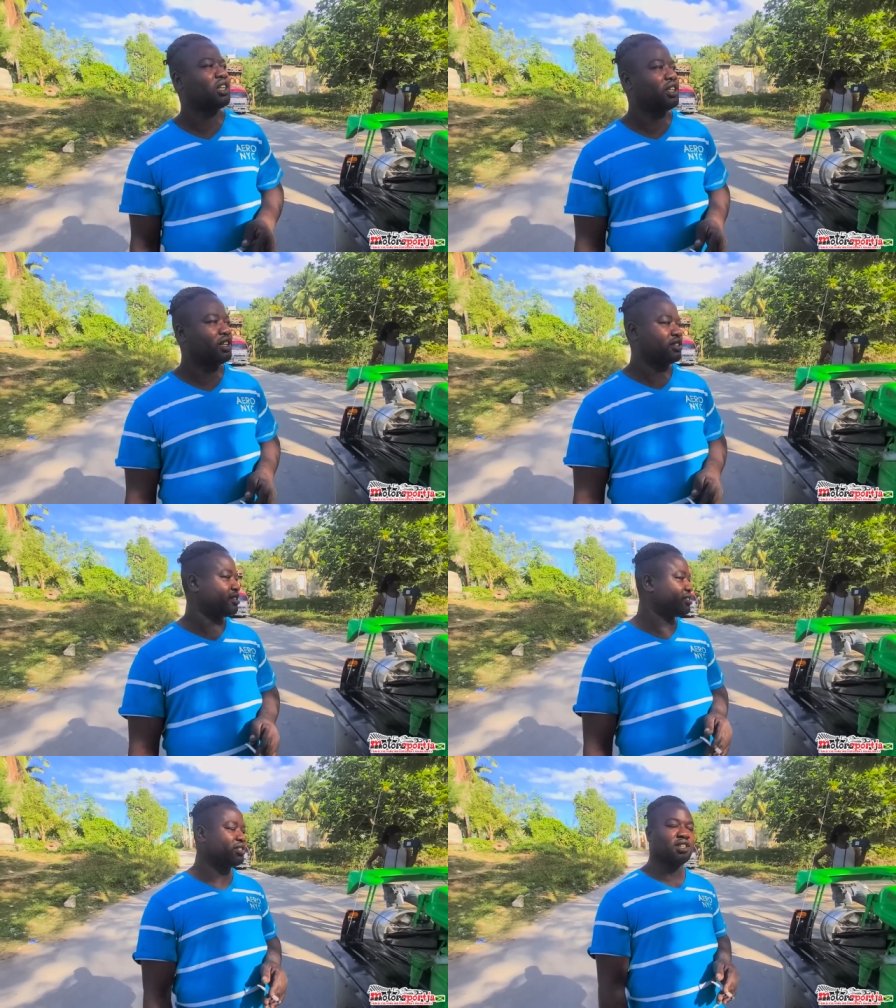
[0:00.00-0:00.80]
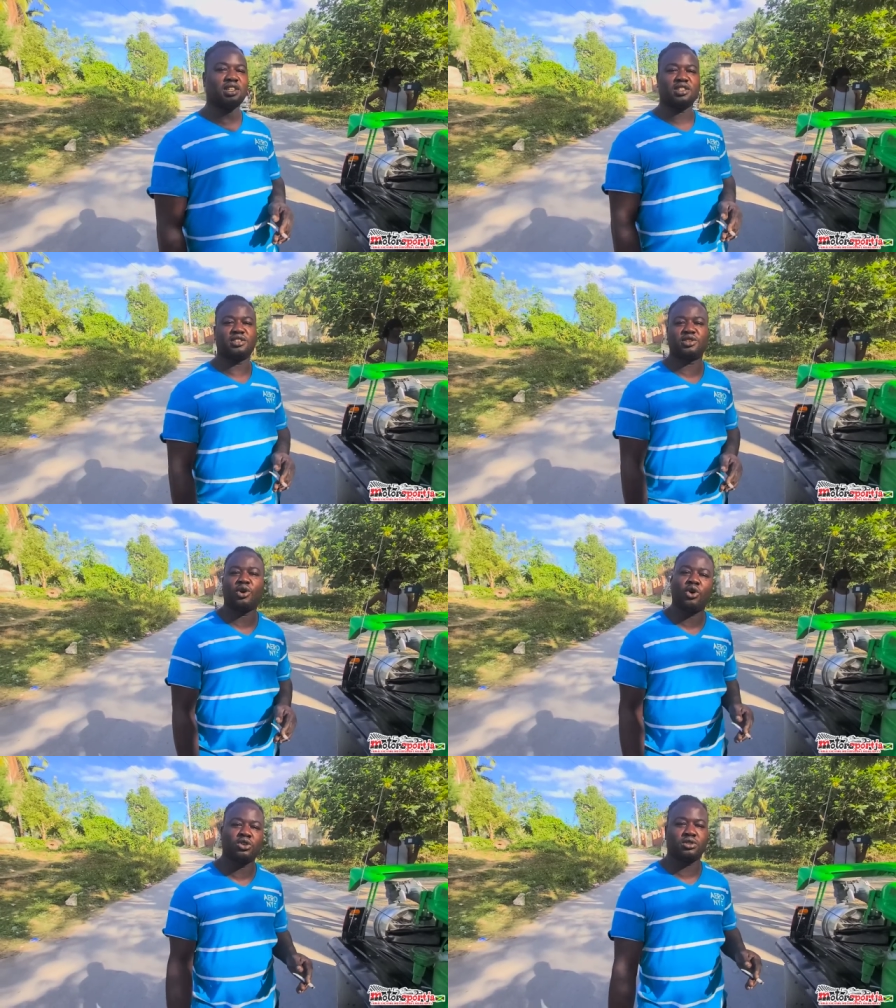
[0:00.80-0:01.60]
Yeah.
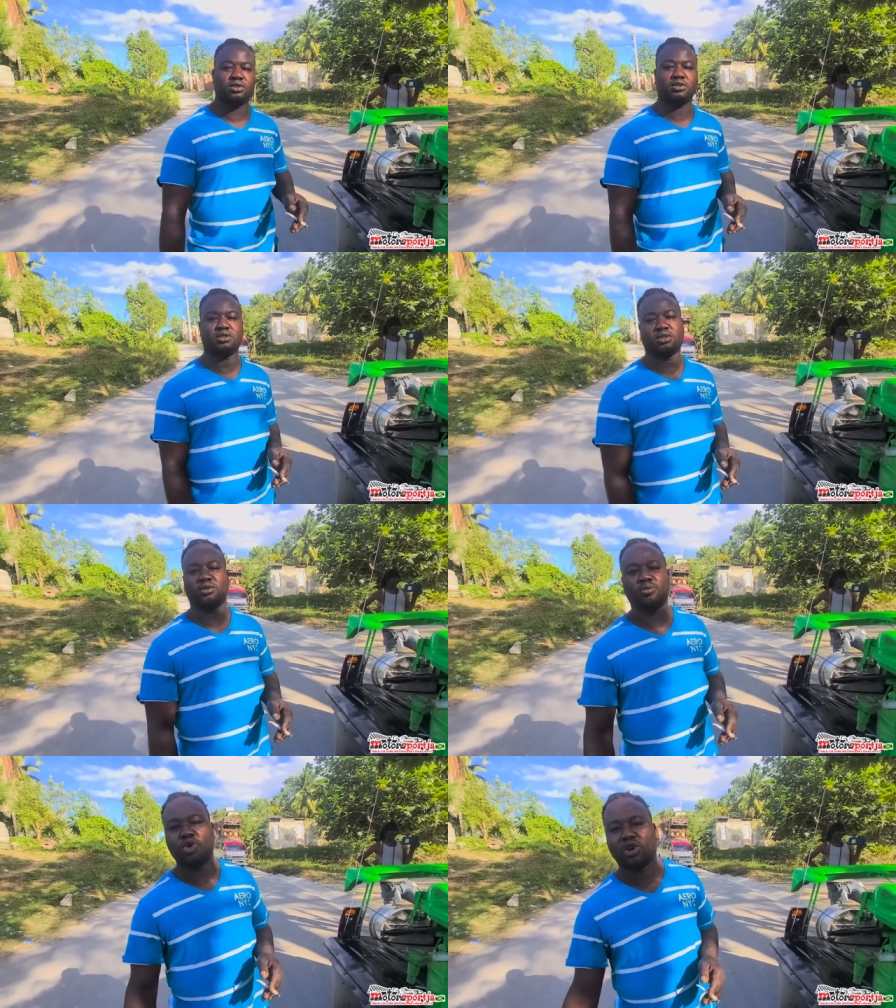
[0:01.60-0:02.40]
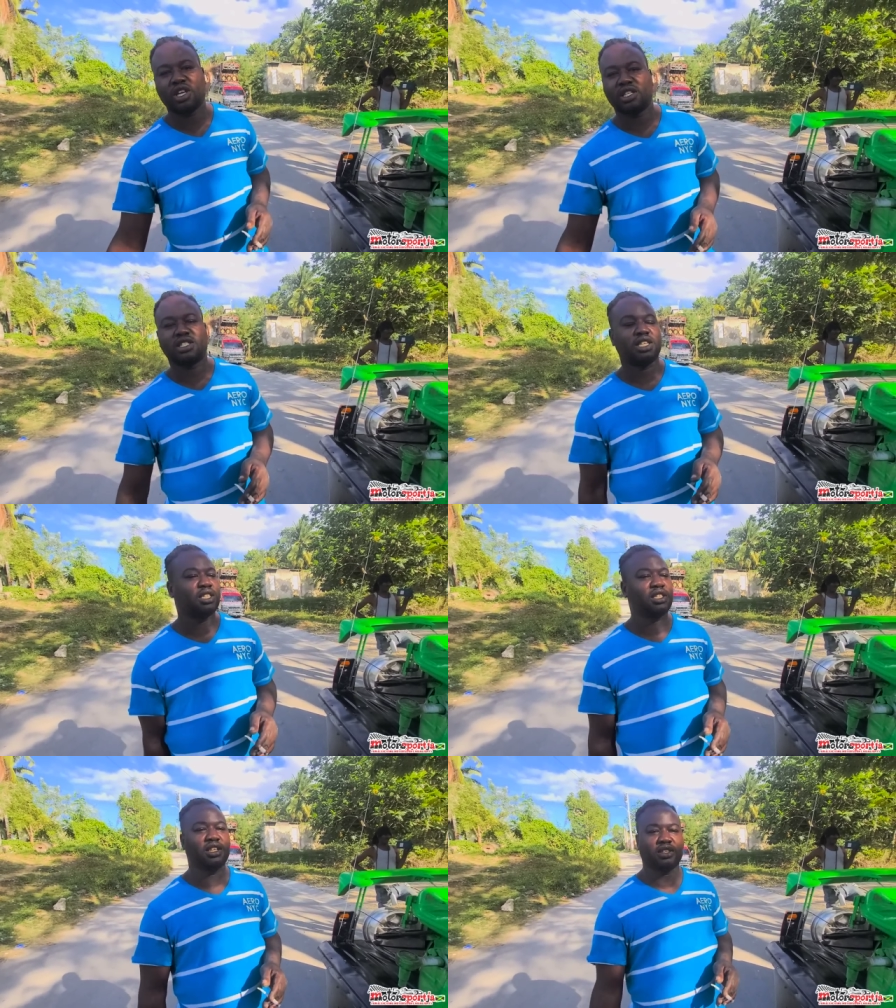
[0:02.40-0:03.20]
Sound, bookings,
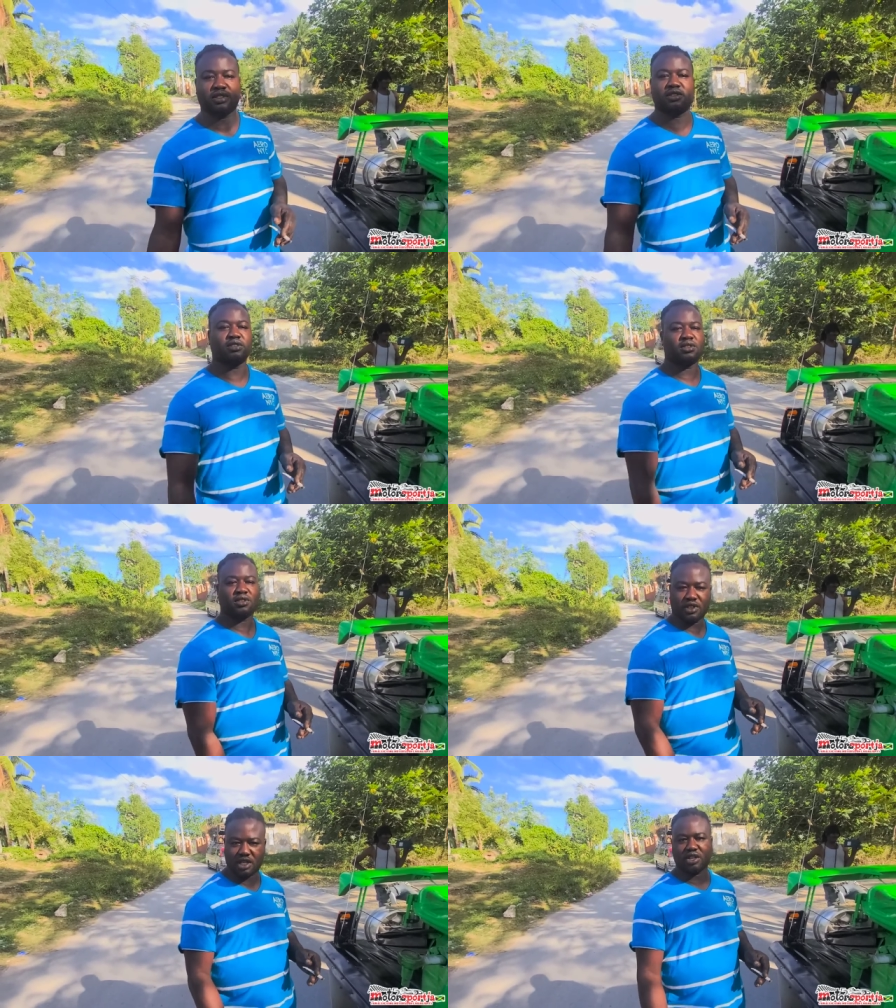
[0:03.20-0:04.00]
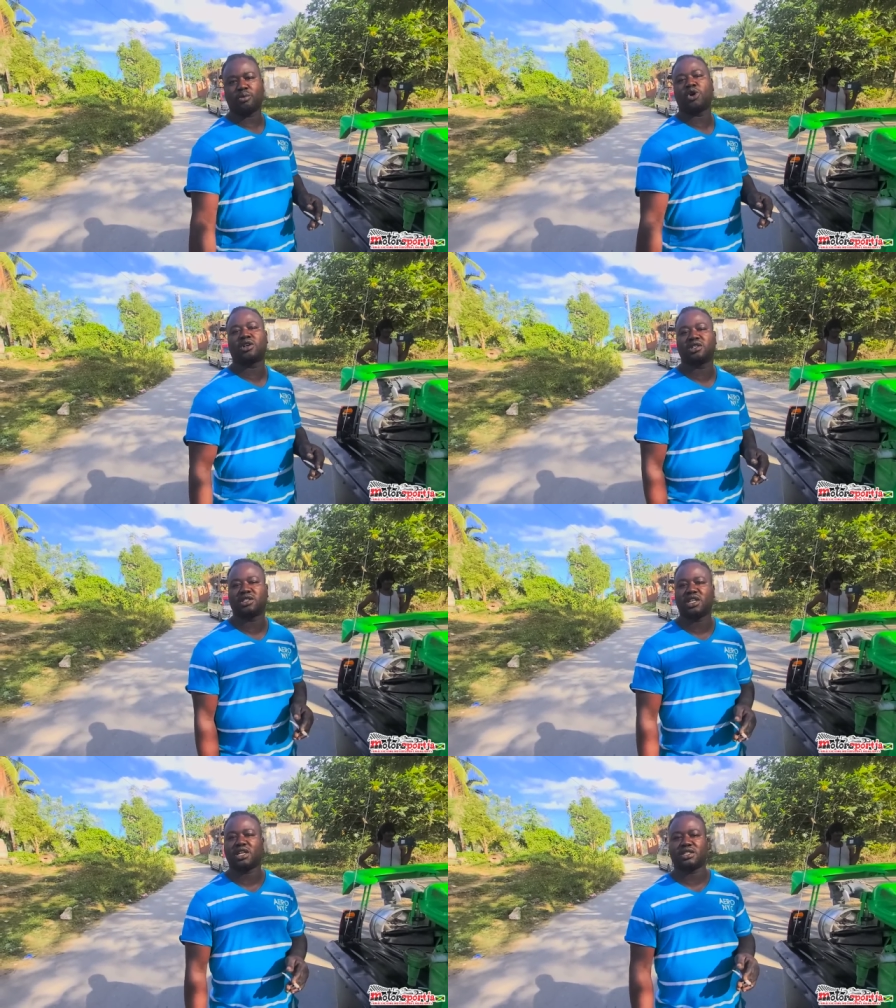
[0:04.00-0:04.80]
anything. Get a Bug is
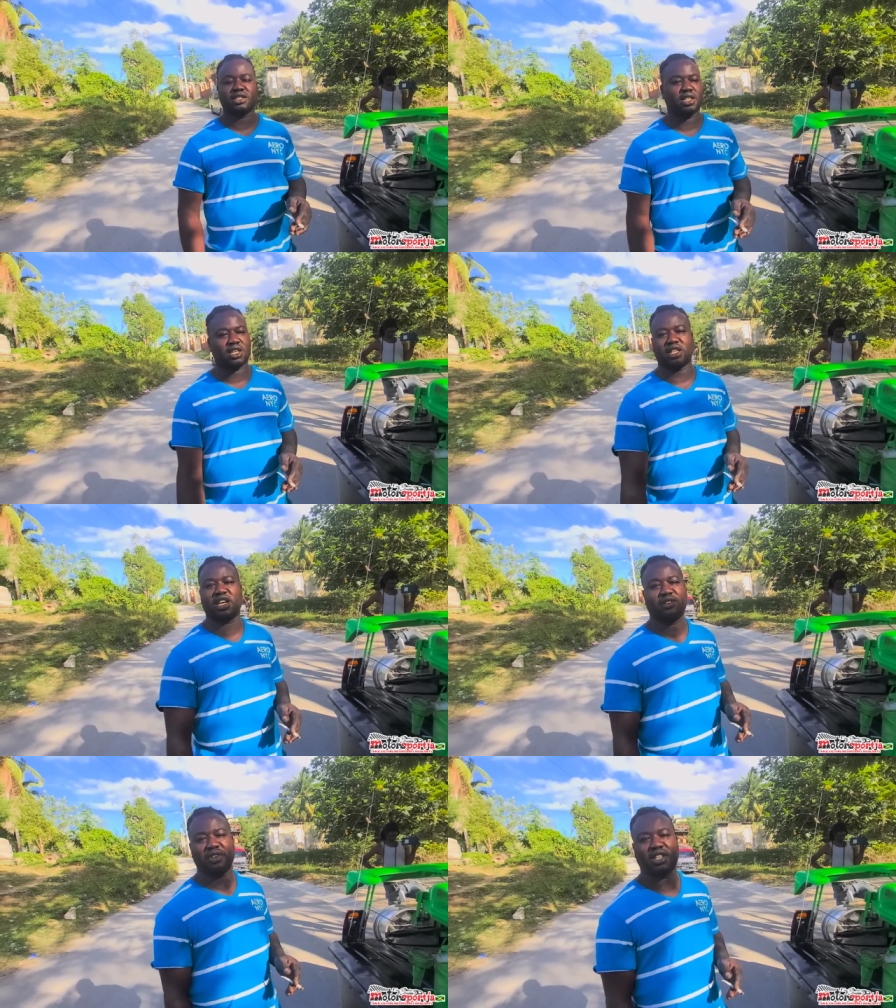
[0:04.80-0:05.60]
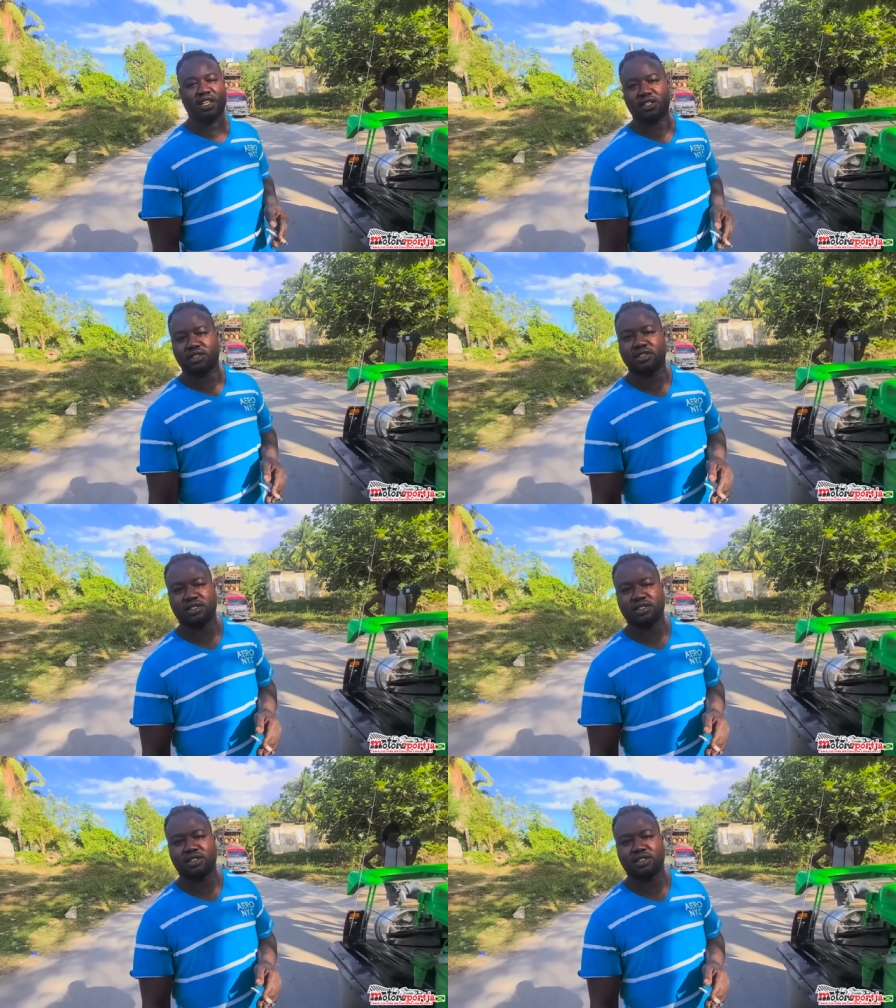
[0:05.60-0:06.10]
there. Select everything.